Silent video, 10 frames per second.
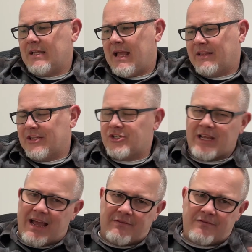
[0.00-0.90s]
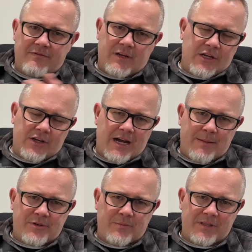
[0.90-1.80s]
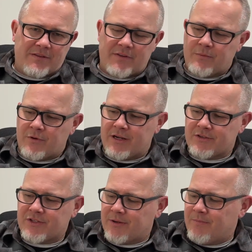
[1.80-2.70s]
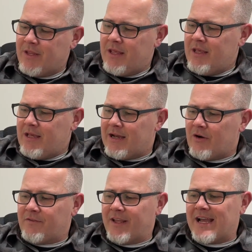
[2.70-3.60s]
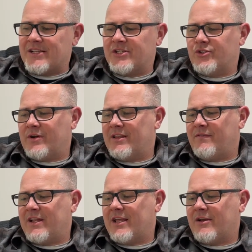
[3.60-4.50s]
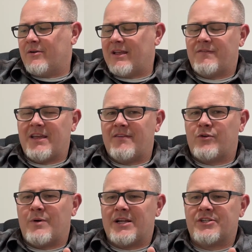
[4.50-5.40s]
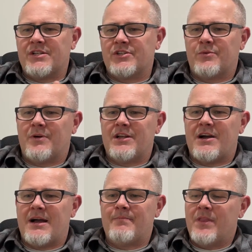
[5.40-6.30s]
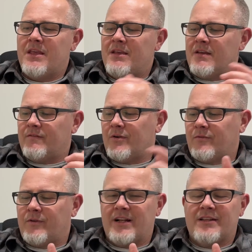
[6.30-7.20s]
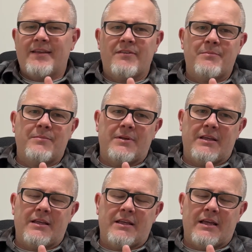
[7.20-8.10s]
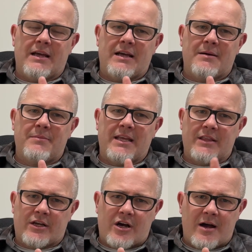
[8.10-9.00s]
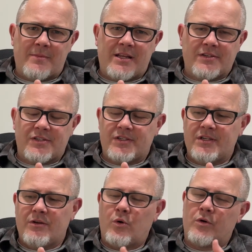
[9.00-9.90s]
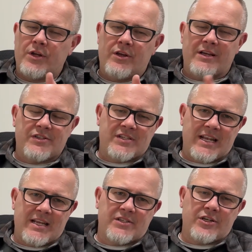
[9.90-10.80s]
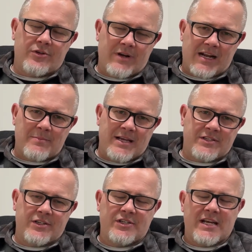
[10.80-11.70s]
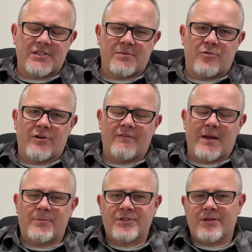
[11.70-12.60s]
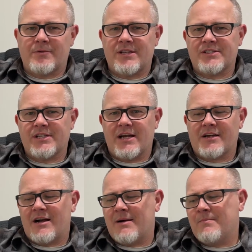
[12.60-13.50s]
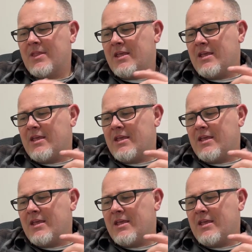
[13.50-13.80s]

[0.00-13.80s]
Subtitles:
at least you have a good option with the V1. So hopefully you guys enjoyed the video. If you have questions or whatnot, feel free to leave them in the comments, or you can send us a direct message at support@viperscalracing.com,